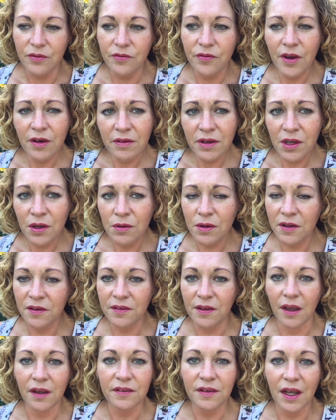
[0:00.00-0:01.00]
Very
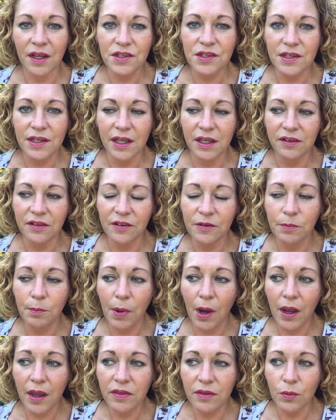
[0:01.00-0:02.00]
unisex actually,
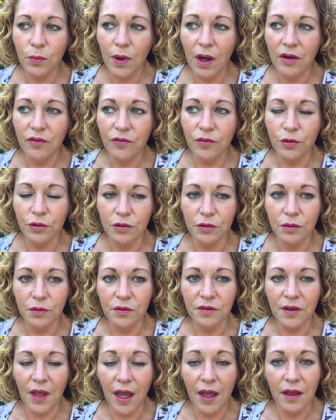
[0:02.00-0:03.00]
despite the white
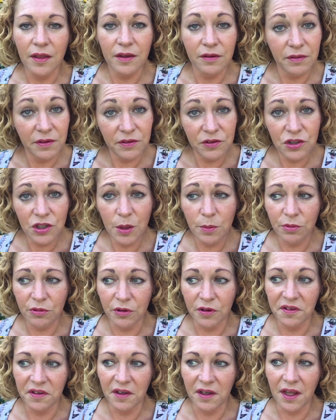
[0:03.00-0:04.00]
florals. There is
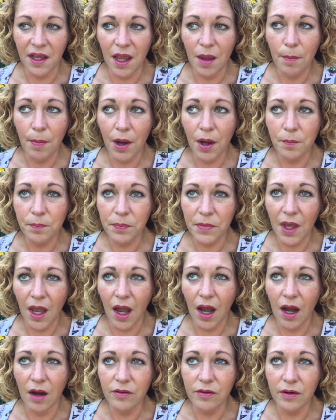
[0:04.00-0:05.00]
tuberose in here, but
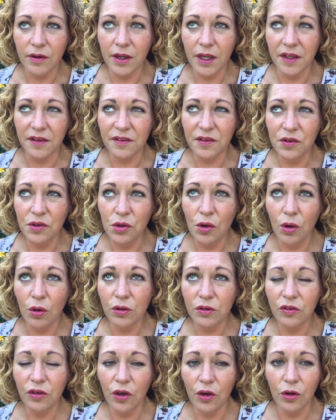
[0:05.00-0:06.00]
it's
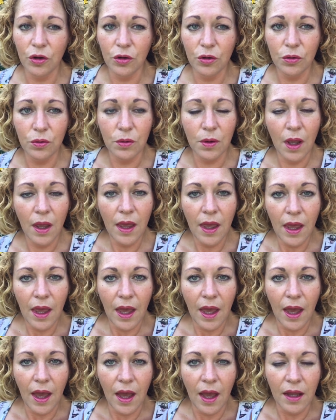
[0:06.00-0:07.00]
not too
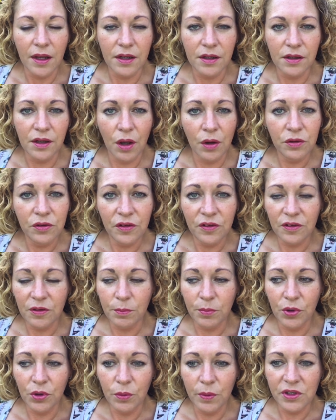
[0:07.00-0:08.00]

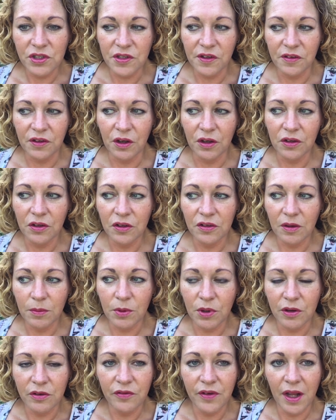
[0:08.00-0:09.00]
noticeable, which is good because
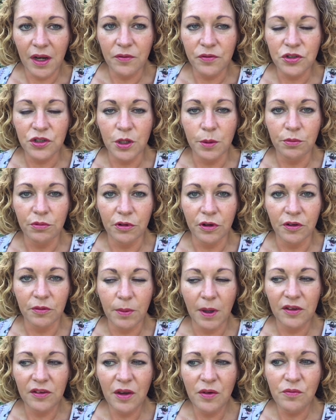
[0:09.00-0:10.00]
I'm not a fan of tuberose,
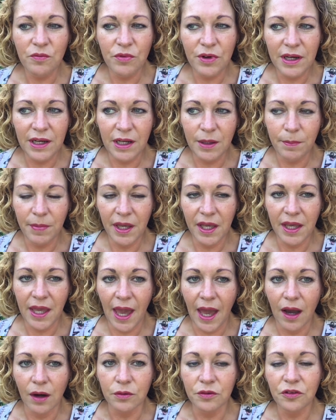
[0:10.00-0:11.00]
but I don't really pick
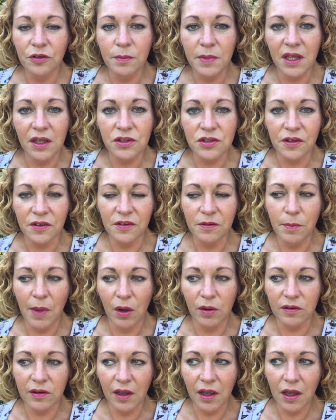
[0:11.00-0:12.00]
it out. To me it just
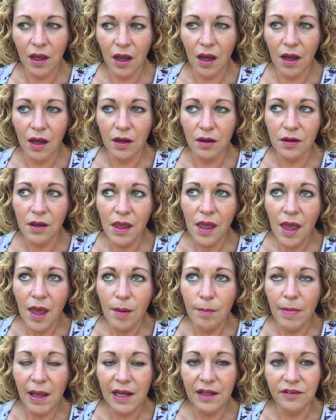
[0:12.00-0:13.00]
smells like a
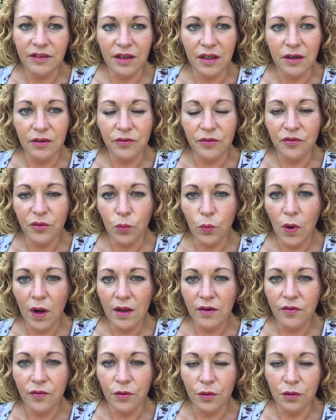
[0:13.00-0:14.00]
melody of
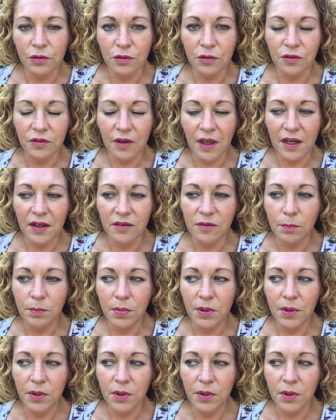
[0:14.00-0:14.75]
white florals, and it's